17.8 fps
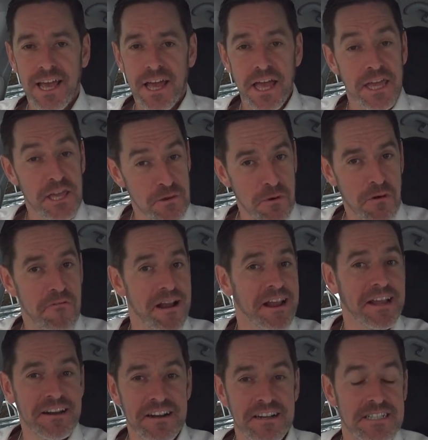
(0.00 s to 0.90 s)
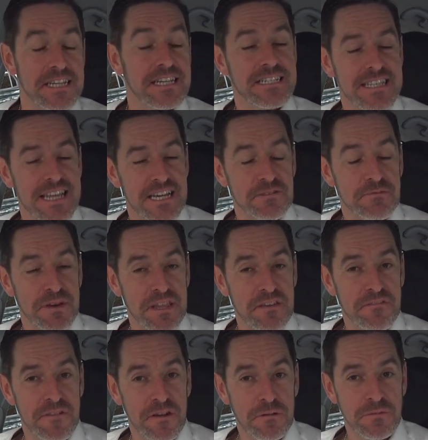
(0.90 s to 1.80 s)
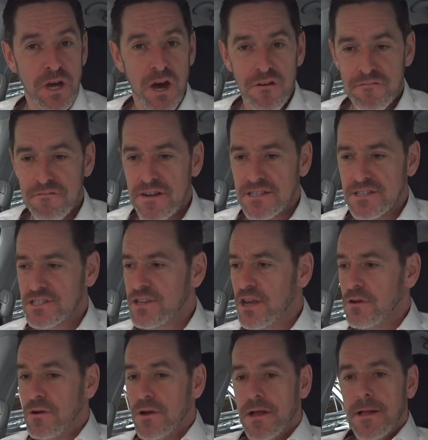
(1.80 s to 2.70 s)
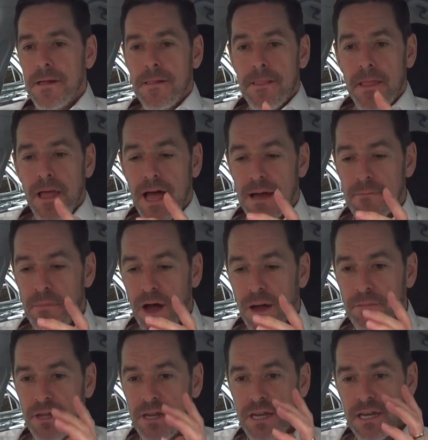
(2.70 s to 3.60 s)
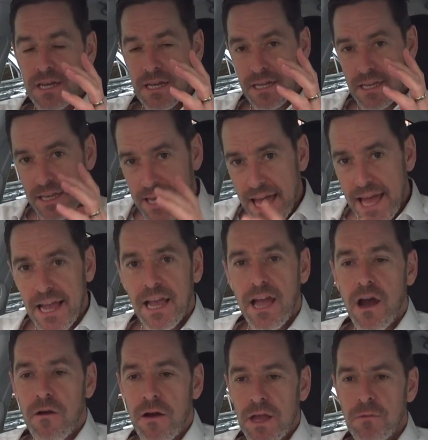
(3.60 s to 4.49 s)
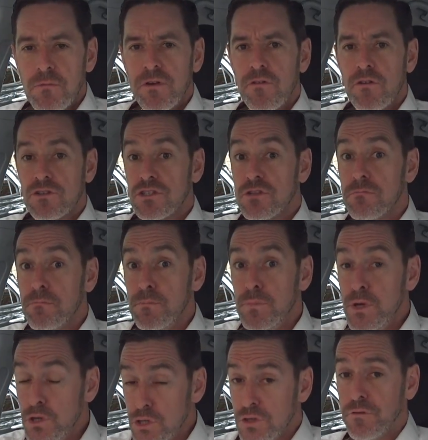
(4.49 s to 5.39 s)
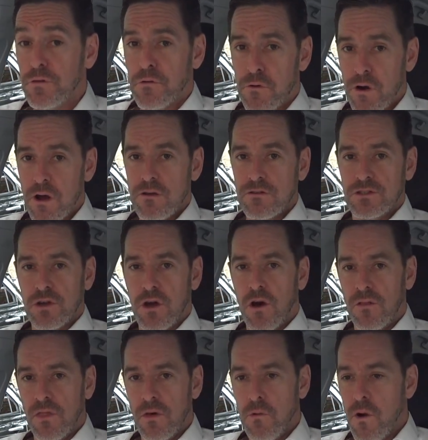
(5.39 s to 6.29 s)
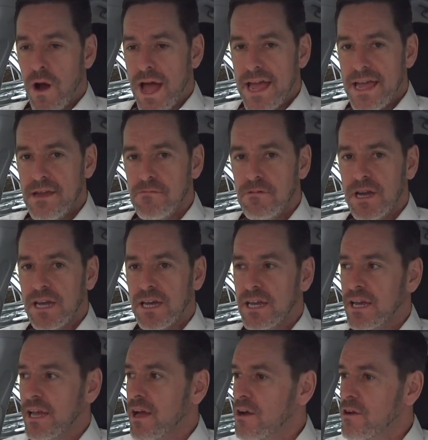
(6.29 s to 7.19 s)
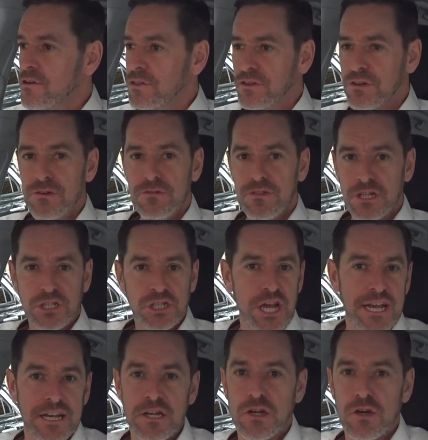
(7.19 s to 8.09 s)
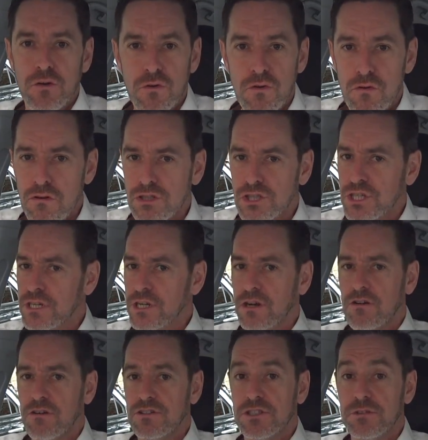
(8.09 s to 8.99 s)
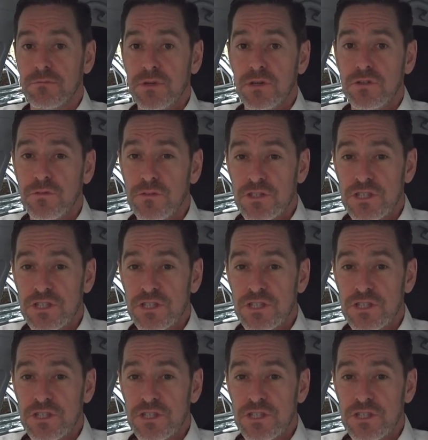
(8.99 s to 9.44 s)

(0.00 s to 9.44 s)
you will recognise it because that's where they filmed Hot Fuzz. So I'm going to get going. We've got some beautiful roads on the way. We're going to go through the Cheddar Gorge and across some beautiful